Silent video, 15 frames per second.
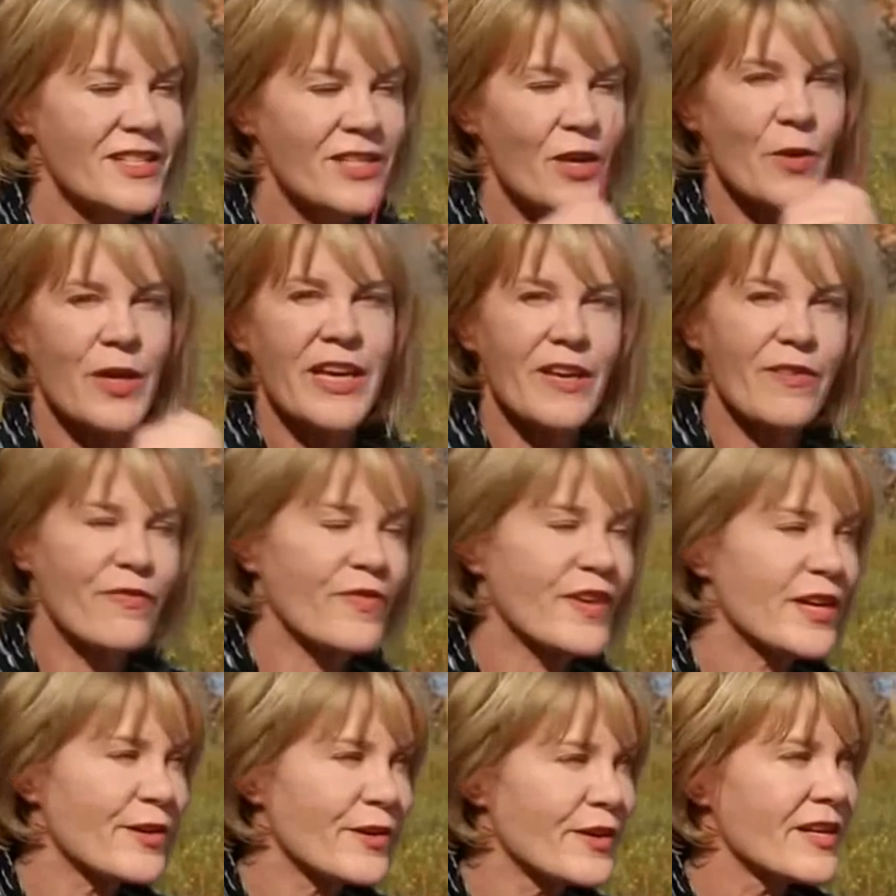So he
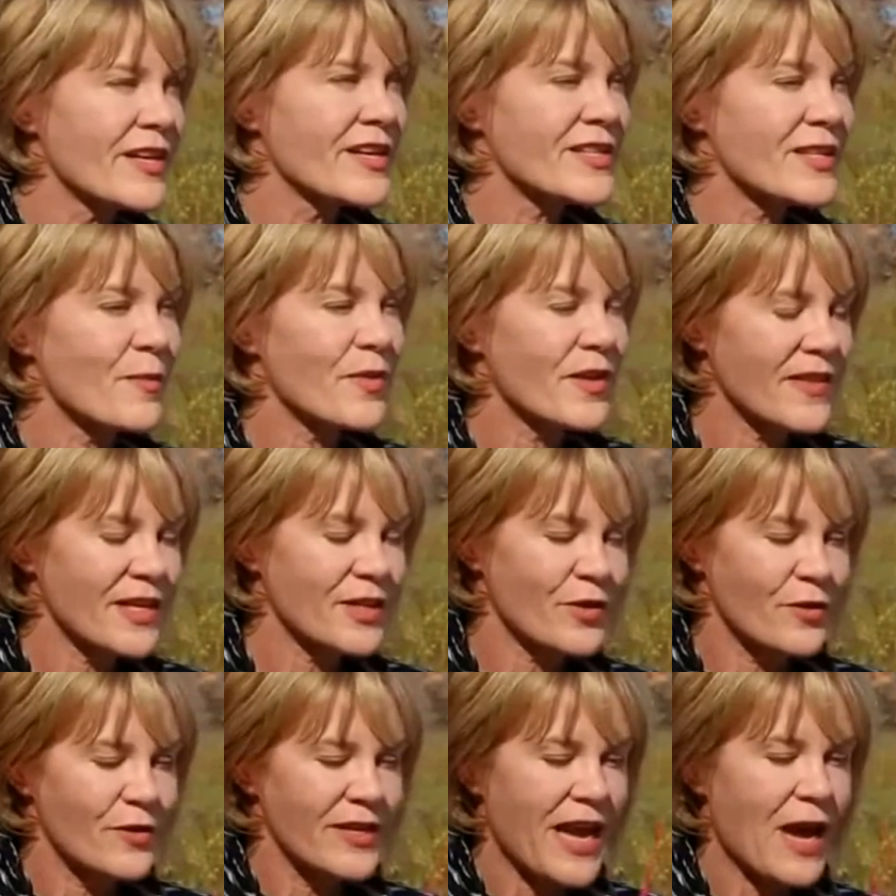feared something that
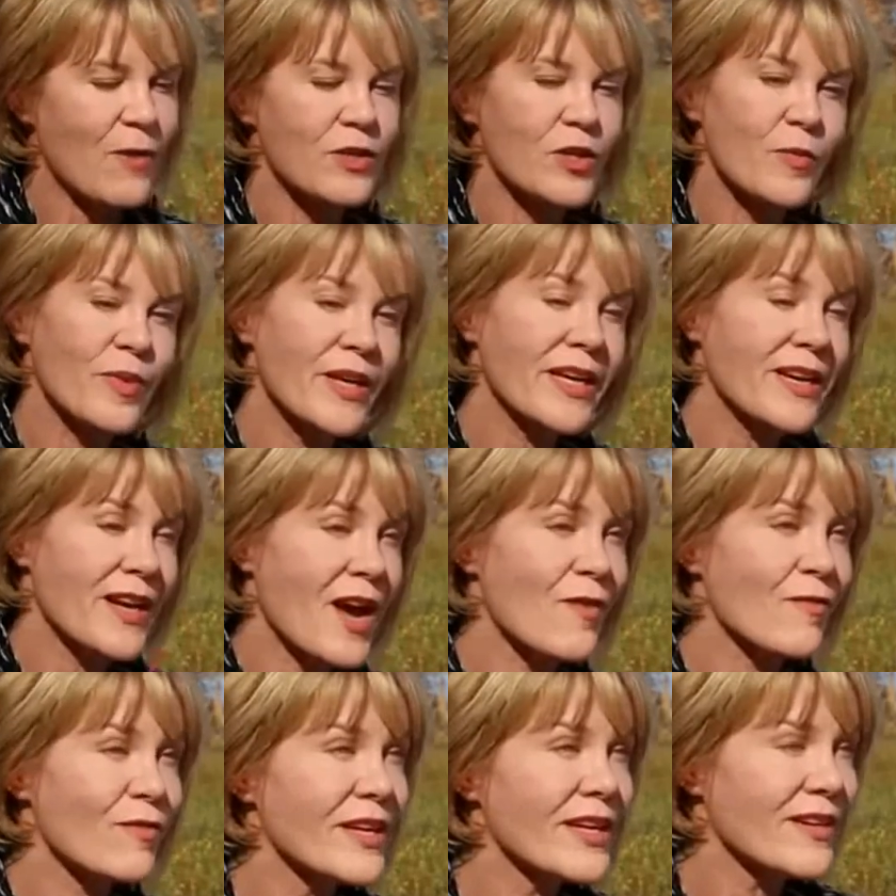turned out to be
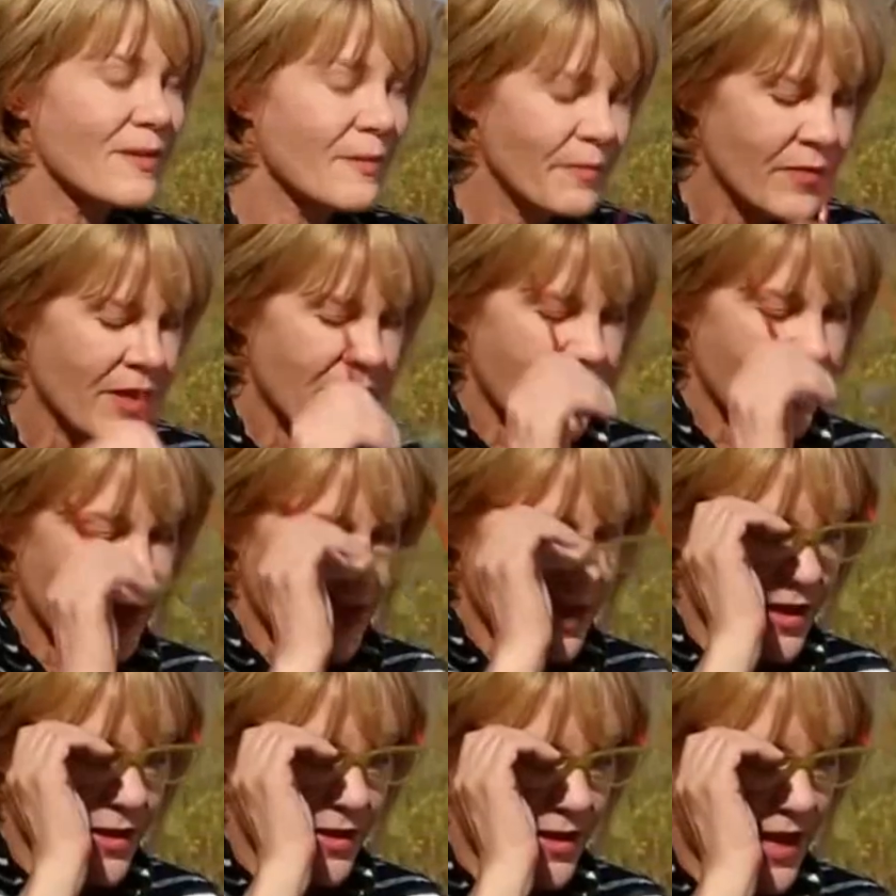not real.
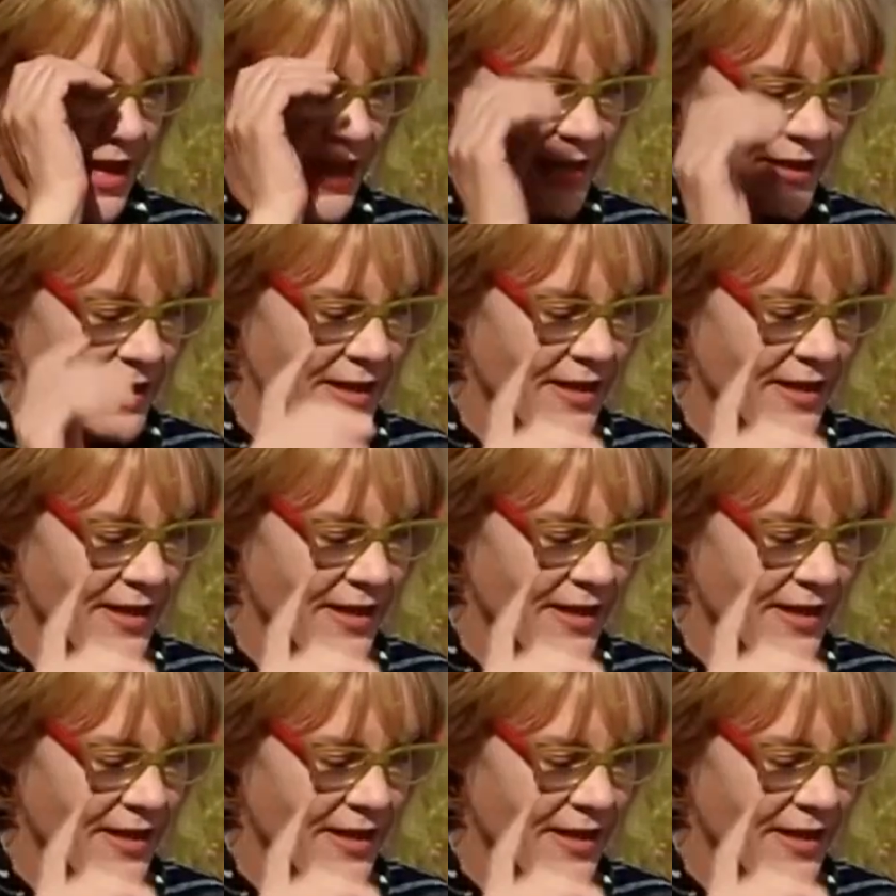And